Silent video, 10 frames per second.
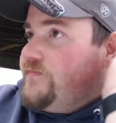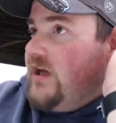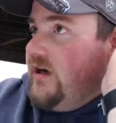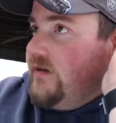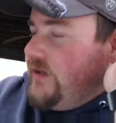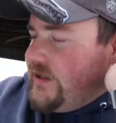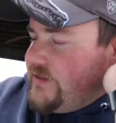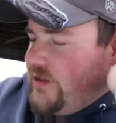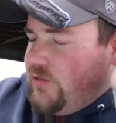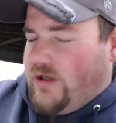Not
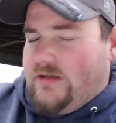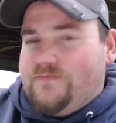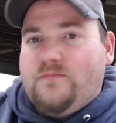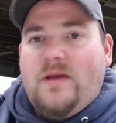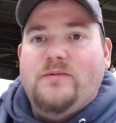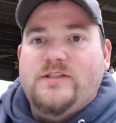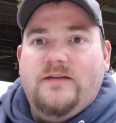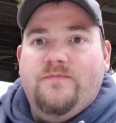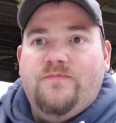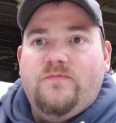Snoke,
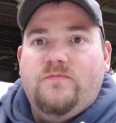Palpatine.